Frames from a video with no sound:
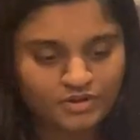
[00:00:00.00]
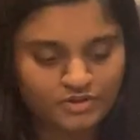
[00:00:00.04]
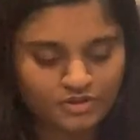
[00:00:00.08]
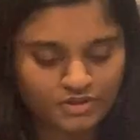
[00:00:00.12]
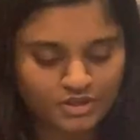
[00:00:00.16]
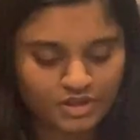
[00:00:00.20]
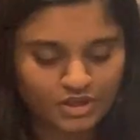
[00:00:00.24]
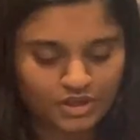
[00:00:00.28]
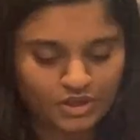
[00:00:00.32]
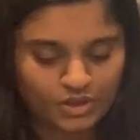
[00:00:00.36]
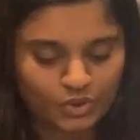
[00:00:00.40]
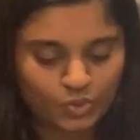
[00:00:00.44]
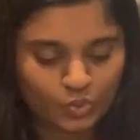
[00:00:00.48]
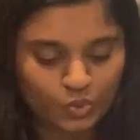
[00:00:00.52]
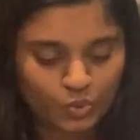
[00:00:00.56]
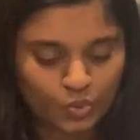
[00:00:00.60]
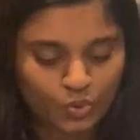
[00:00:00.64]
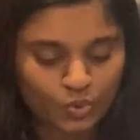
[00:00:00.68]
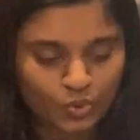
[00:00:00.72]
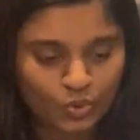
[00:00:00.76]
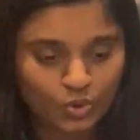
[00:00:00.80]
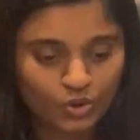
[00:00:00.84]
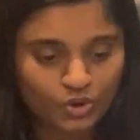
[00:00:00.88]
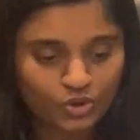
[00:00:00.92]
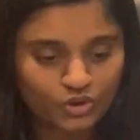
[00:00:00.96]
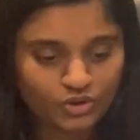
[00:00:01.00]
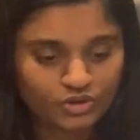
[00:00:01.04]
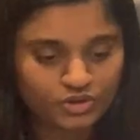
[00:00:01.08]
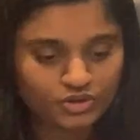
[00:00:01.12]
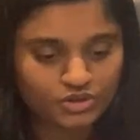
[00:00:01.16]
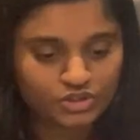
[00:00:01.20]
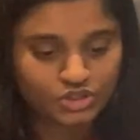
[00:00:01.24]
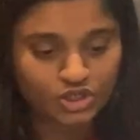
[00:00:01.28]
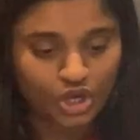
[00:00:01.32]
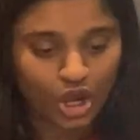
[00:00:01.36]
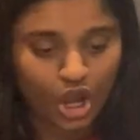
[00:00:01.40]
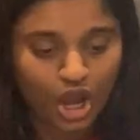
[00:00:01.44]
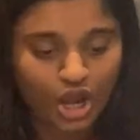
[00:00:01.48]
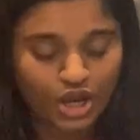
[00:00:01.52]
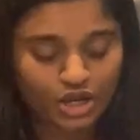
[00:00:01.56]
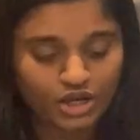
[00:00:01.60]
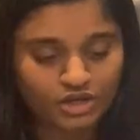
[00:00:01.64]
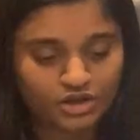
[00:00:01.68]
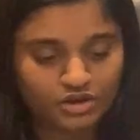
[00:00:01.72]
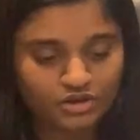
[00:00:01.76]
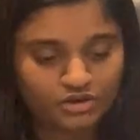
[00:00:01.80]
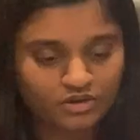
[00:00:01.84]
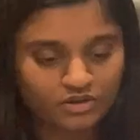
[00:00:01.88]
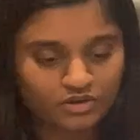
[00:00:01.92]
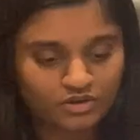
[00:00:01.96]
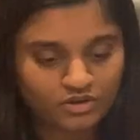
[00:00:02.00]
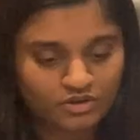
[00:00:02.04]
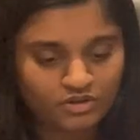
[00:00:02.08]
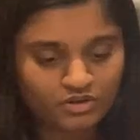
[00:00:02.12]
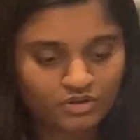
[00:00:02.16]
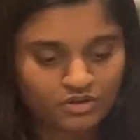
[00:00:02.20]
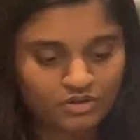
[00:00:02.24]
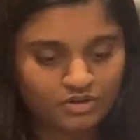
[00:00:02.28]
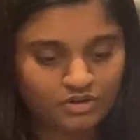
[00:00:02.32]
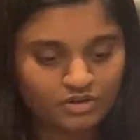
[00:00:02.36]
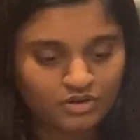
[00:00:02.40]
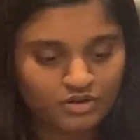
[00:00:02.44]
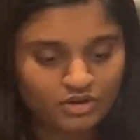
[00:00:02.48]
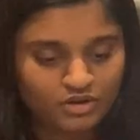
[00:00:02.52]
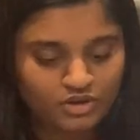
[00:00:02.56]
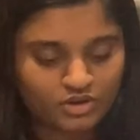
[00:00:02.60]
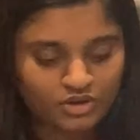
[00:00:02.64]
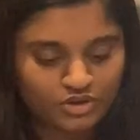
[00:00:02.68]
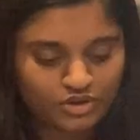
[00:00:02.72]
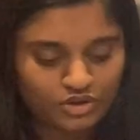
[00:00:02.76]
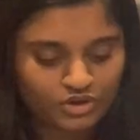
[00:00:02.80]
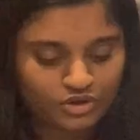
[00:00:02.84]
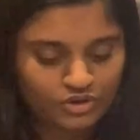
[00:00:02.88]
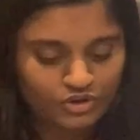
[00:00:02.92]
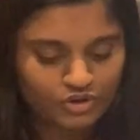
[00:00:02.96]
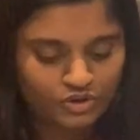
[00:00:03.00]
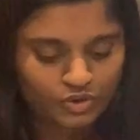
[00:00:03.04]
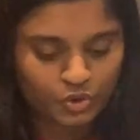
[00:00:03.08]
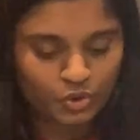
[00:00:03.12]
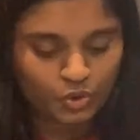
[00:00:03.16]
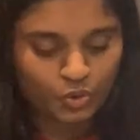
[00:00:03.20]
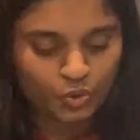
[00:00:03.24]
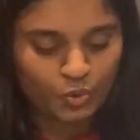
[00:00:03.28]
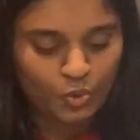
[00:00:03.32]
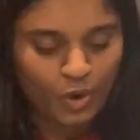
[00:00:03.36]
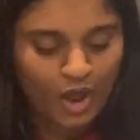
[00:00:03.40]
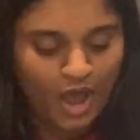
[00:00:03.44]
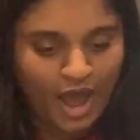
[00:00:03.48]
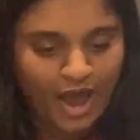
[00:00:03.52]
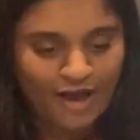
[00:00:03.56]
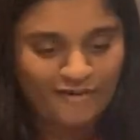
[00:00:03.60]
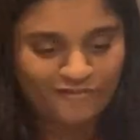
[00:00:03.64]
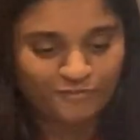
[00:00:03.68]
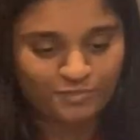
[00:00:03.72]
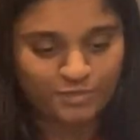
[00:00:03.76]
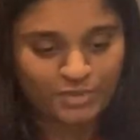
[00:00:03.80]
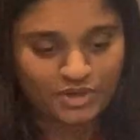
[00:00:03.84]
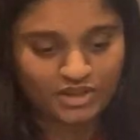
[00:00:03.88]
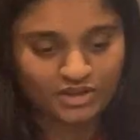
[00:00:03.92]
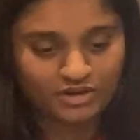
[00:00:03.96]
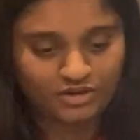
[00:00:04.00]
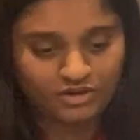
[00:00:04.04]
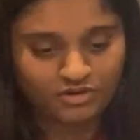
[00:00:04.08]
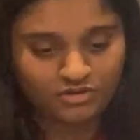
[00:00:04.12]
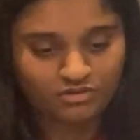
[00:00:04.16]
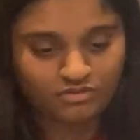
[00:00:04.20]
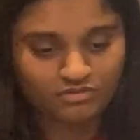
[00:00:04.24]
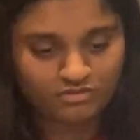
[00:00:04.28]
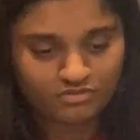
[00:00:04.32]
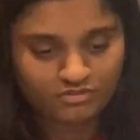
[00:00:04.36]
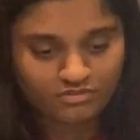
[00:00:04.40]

the Google Doc you have been